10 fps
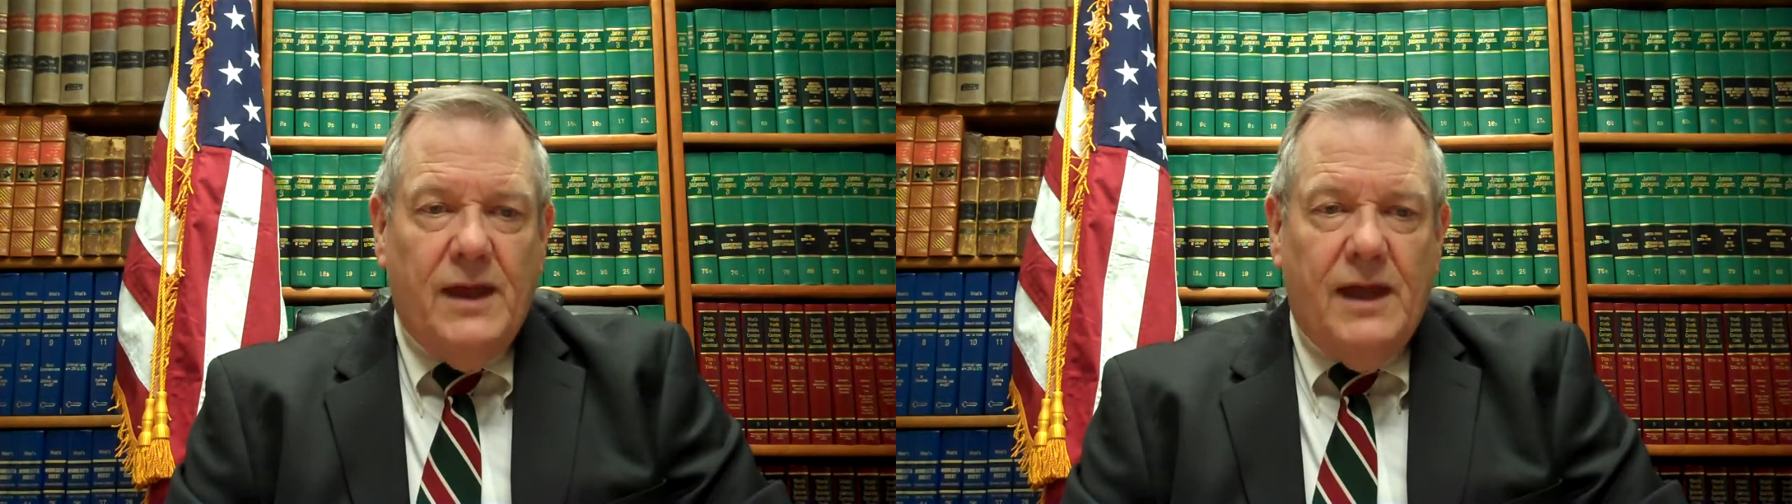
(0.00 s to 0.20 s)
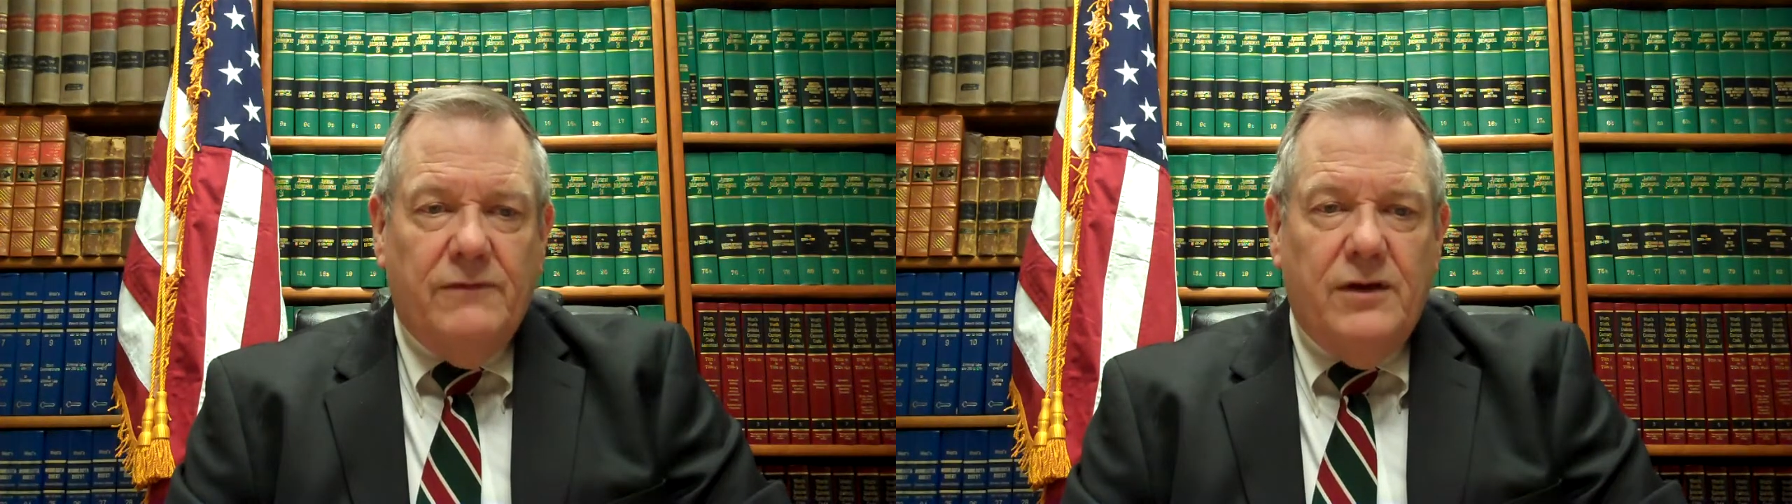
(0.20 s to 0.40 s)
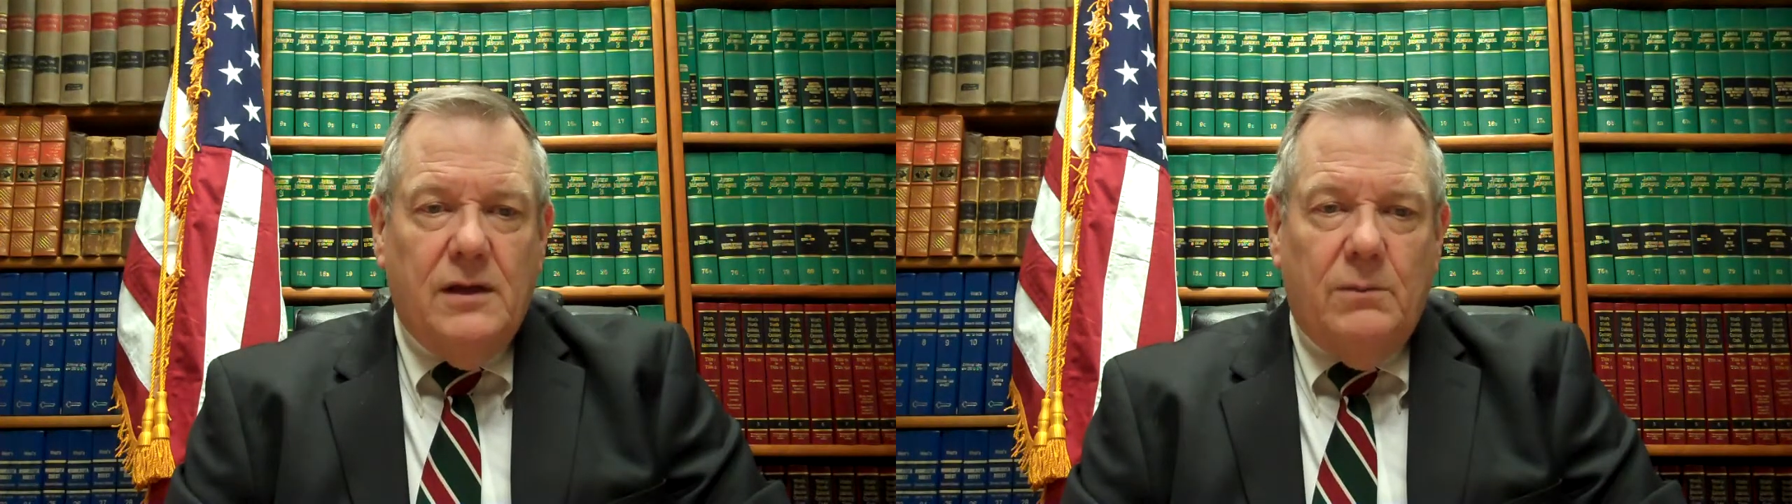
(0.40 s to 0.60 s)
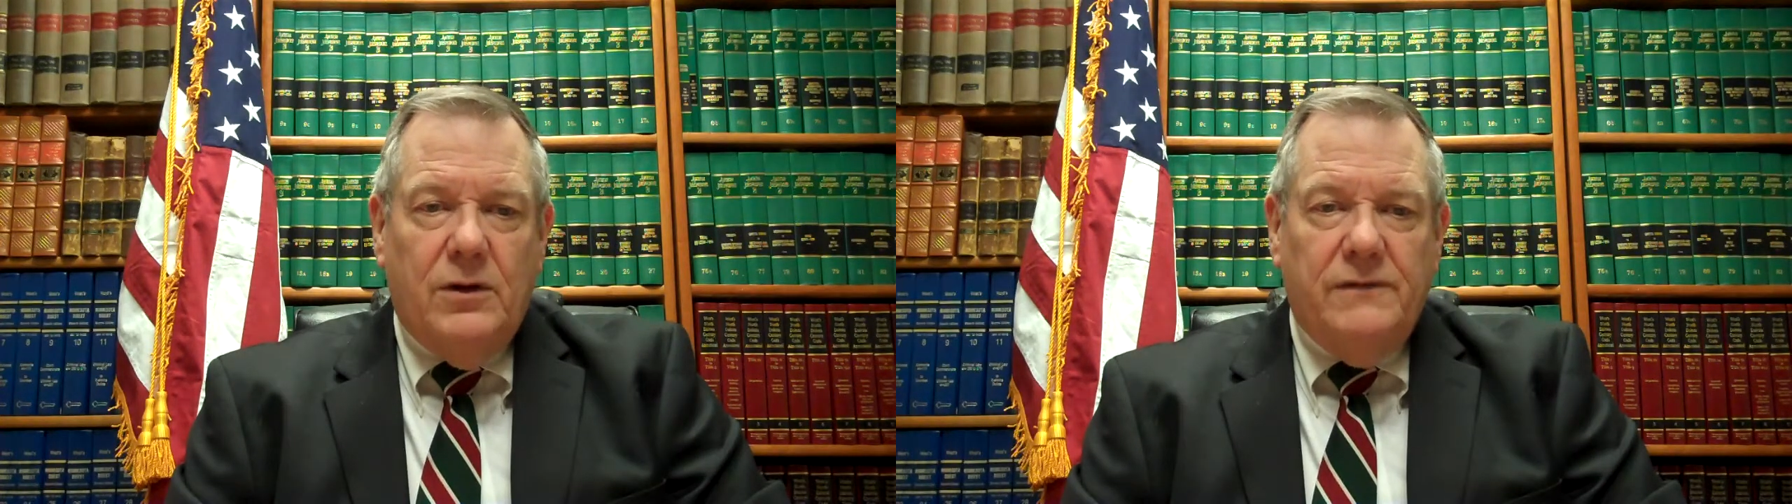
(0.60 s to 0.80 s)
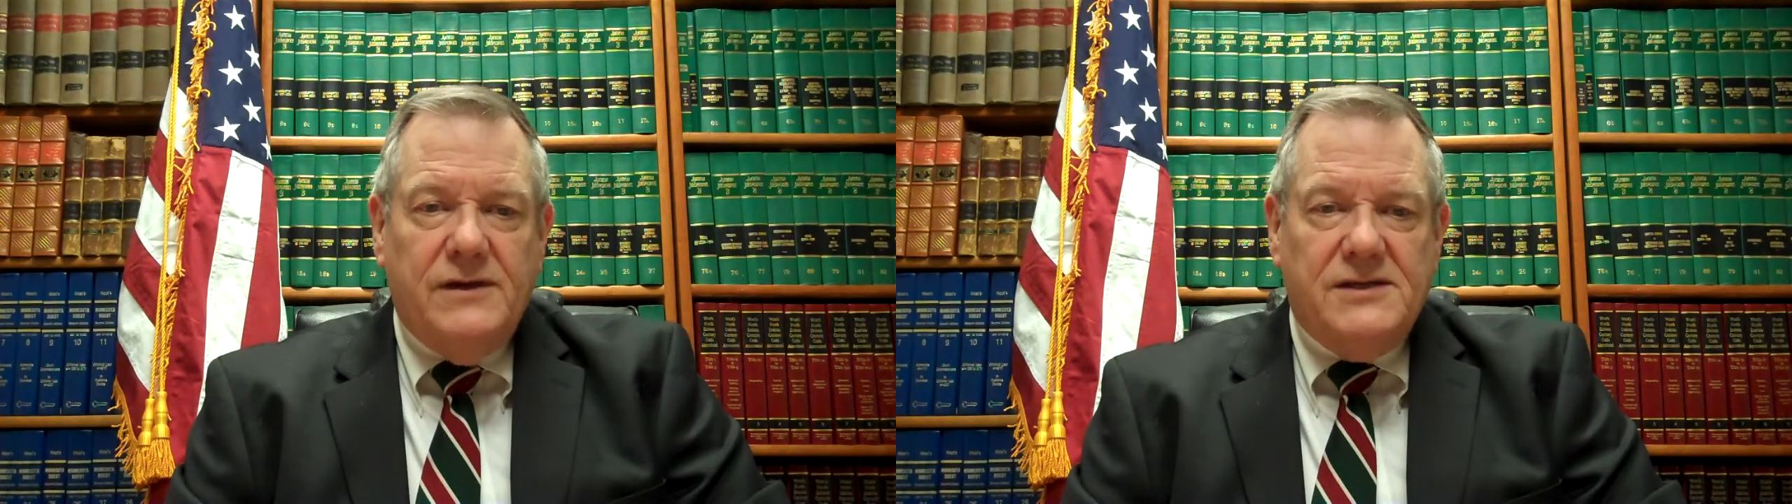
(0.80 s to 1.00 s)
have a
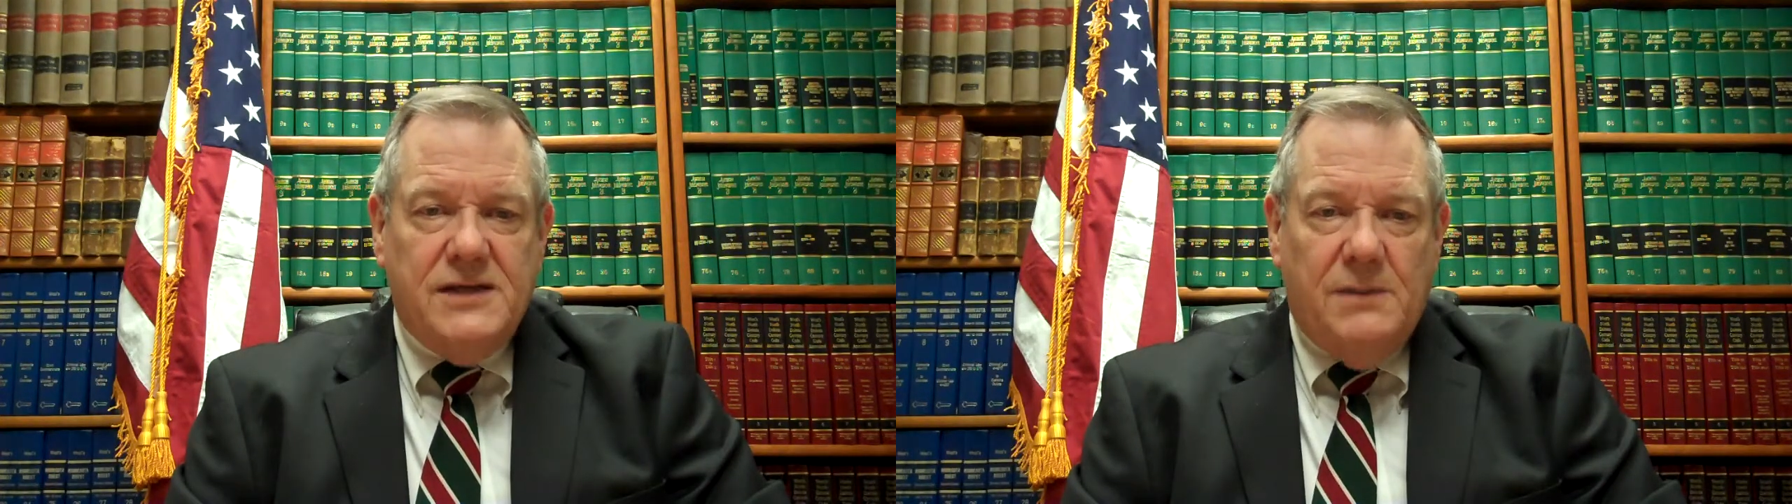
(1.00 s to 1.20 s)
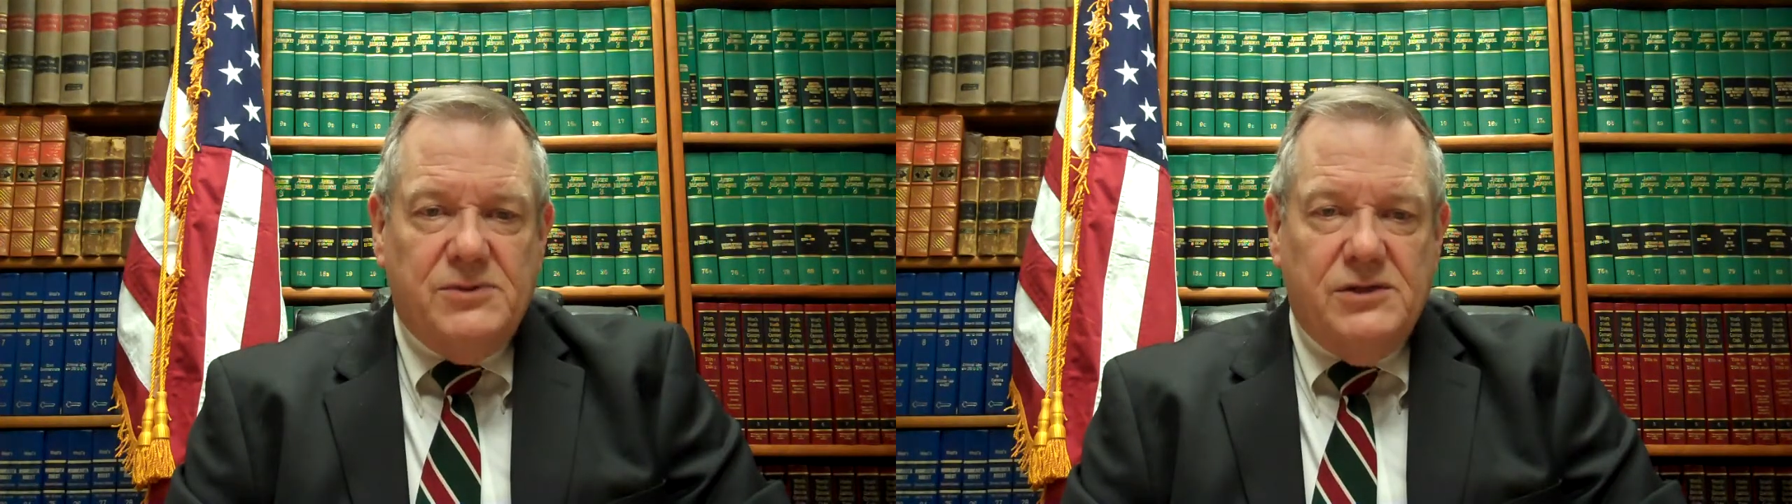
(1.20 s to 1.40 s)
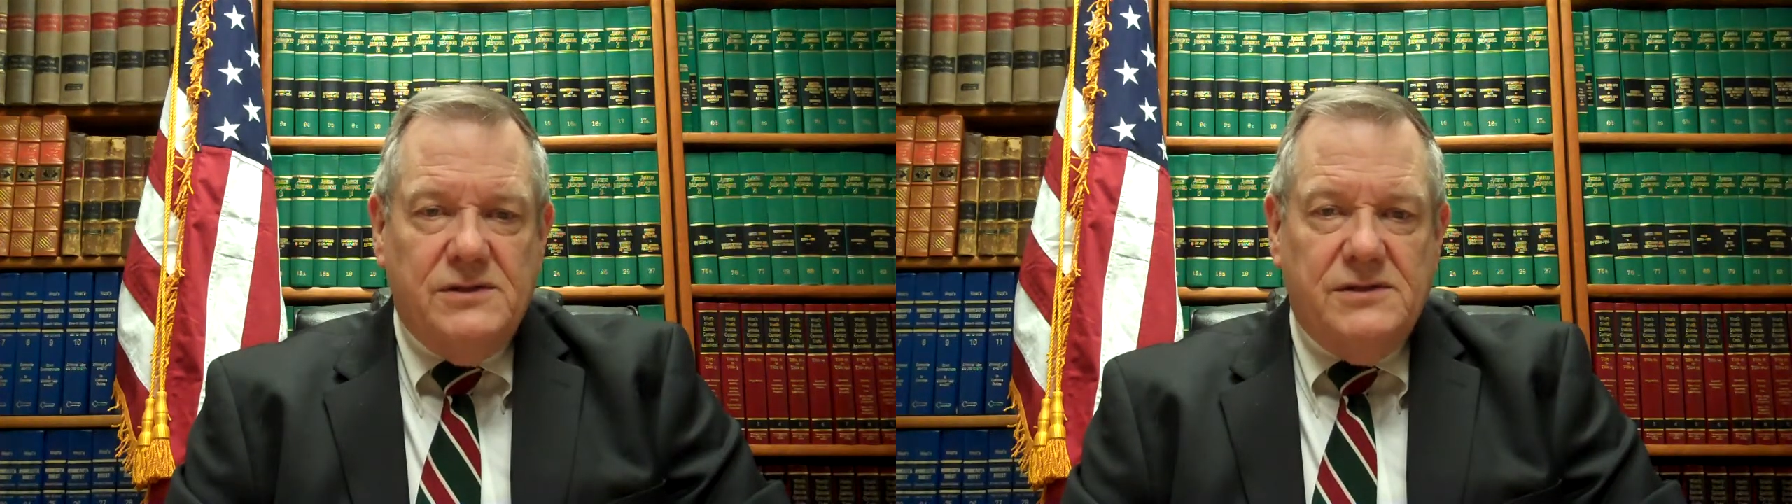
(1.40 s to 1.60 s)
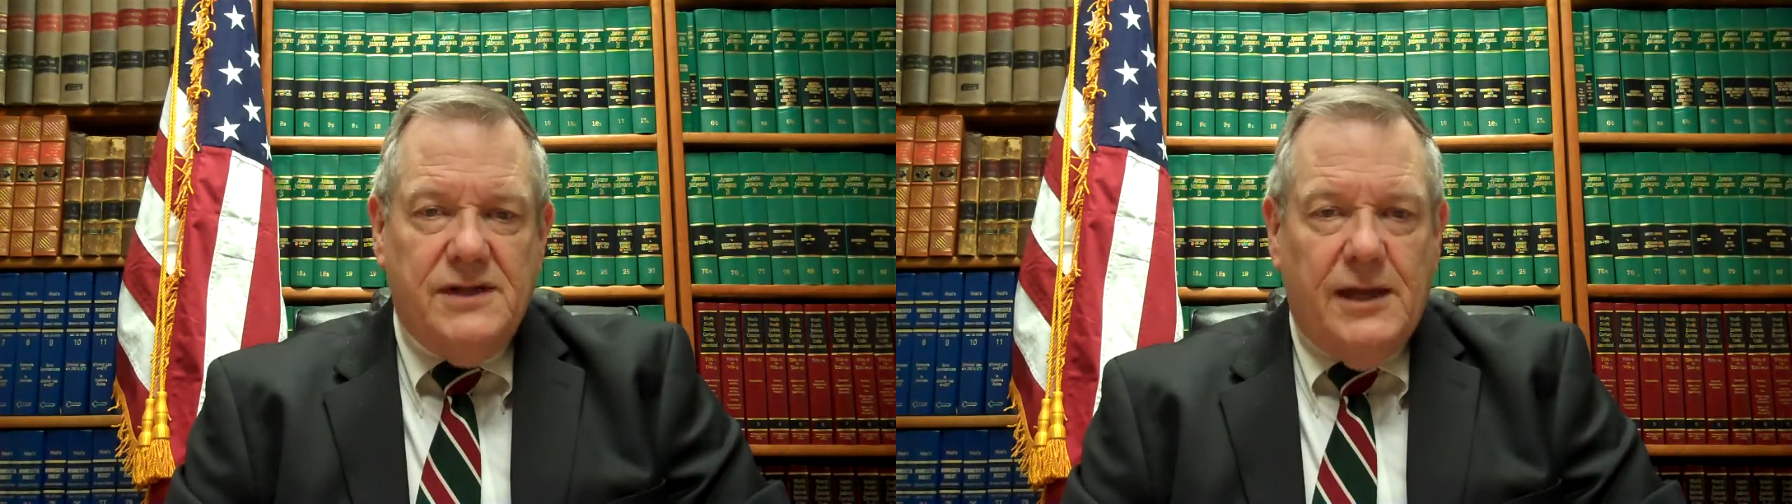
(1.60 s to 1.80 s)
number of exceptions